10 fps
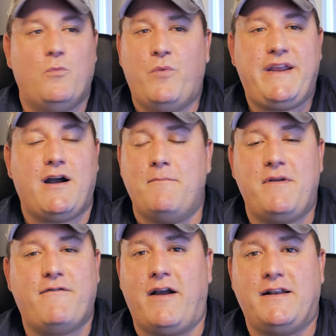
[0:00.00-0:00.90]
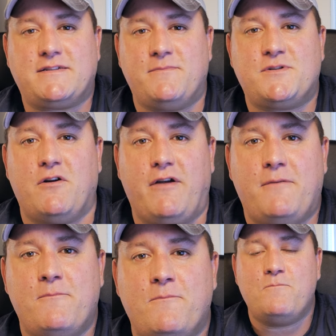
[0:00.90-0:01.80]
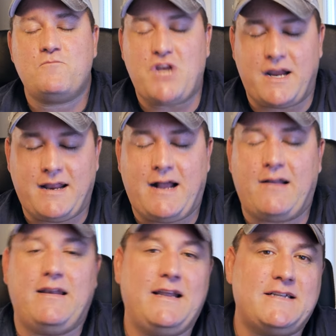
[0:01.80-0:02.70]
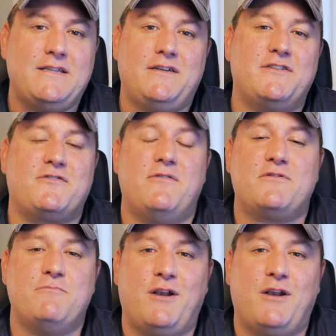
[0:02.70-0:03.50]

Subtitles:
we can't be friends, I'm sorry. Check it out, links in the description